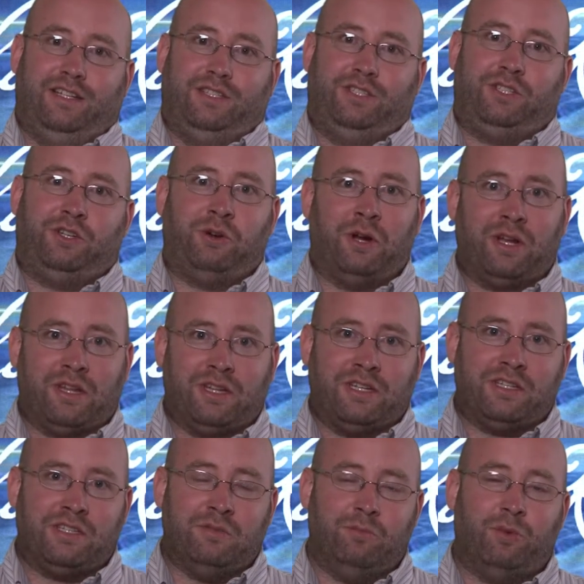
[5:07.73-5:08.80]

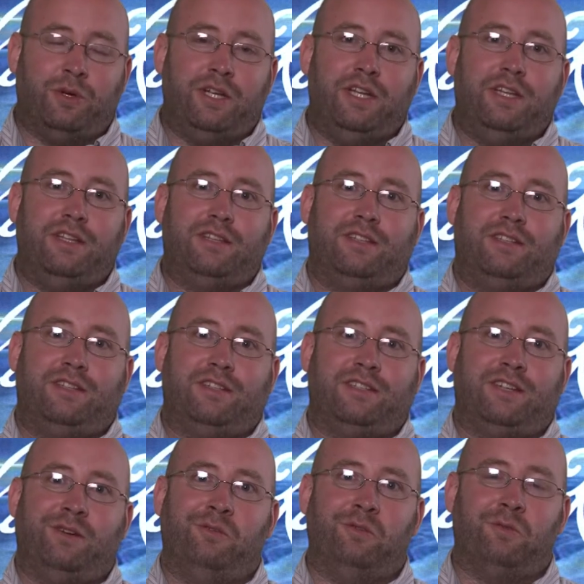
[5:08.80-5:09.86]
struggling to breathe
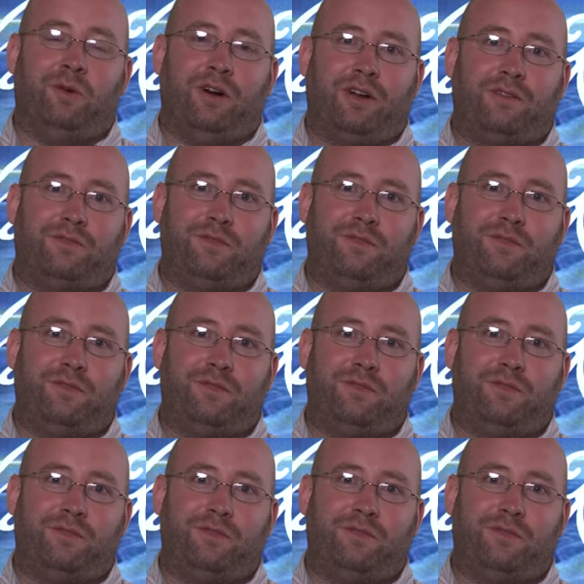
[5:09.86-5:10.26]
as I would walk